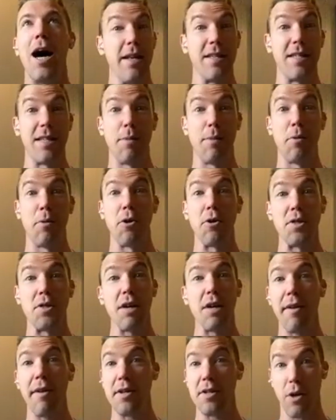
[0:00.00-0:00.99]
And then similar to
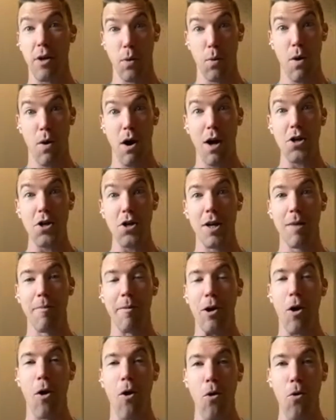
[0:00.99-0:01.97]
yourself, I started
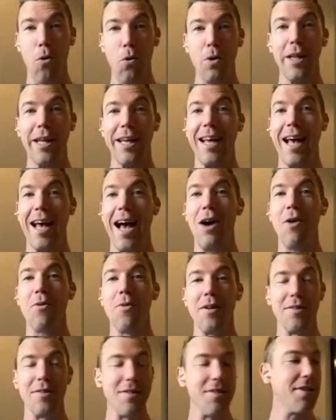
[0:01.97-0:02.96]
watching. I'm like, holy
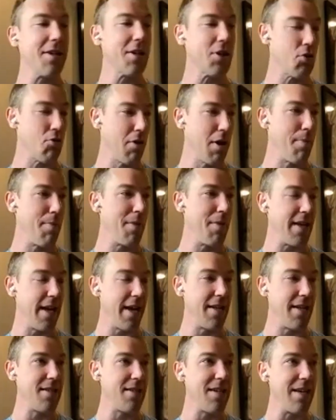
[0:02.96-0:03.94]
cow, this is extreme
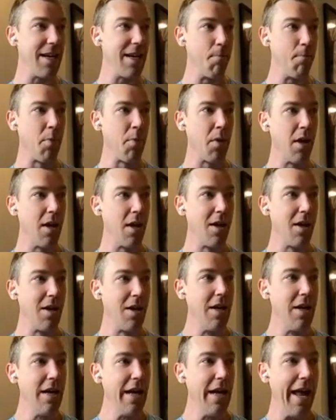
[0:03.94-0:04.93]
intensity.
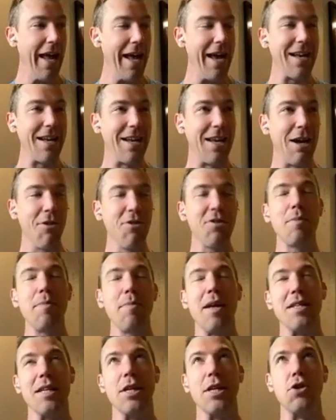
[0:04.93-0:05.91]
And
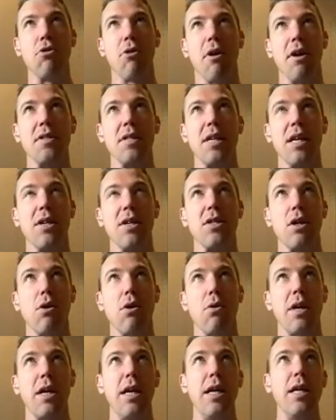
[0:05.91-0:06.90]
here's something that's interesting.
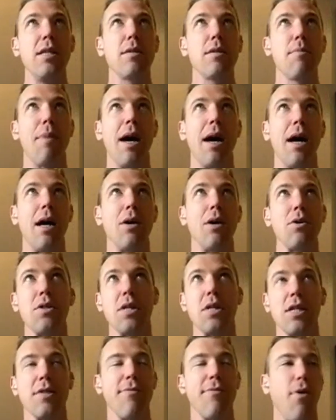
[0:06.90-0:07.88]
So he's
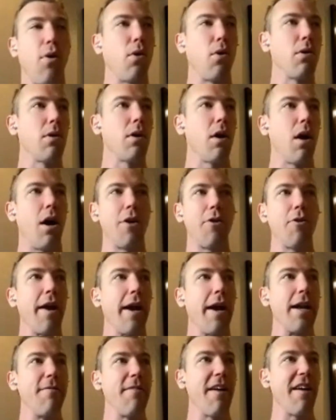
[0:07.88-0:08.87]
about 6'4",
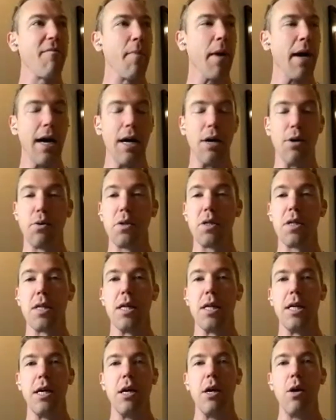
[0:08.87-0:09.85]
195
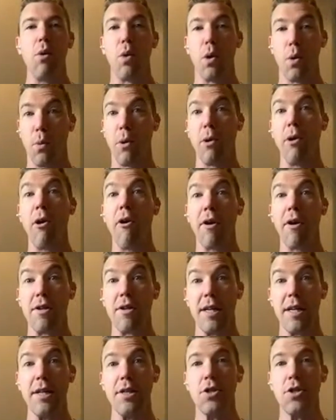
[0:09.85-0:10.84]
pounds. When we're in
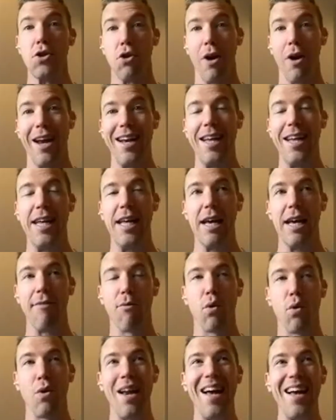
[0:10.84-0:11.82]
our intense training,
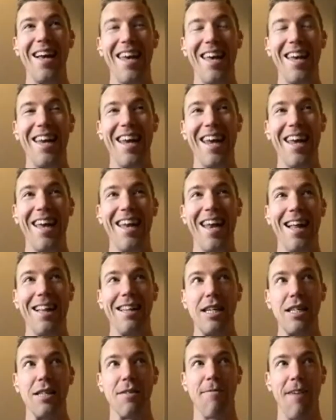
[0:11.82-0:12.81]
if we're not getting in
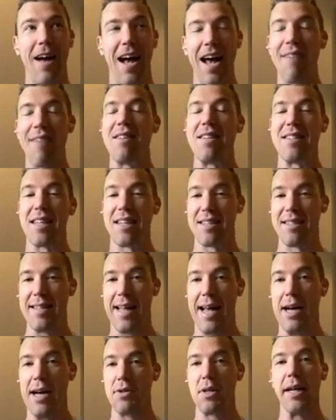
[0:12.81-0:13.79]
at least 5,000 to
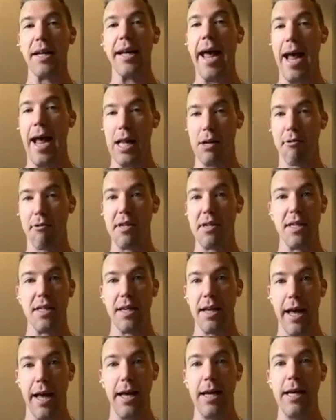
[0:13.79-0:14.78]
6,000
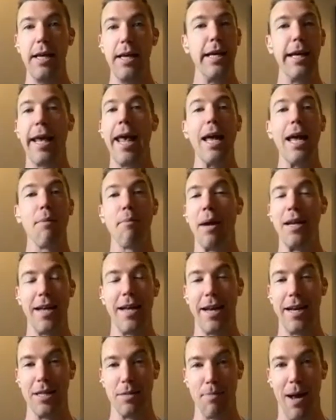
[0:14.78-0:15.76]
calories a day, he can't
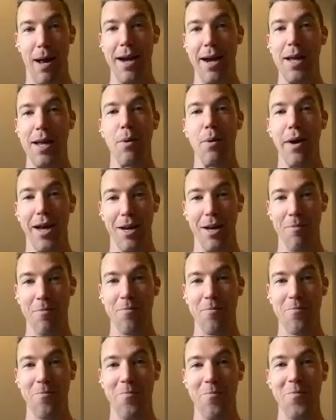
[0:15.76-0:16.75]
maintain his body
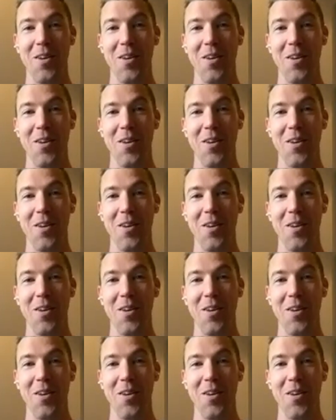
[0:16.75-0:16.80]
weight.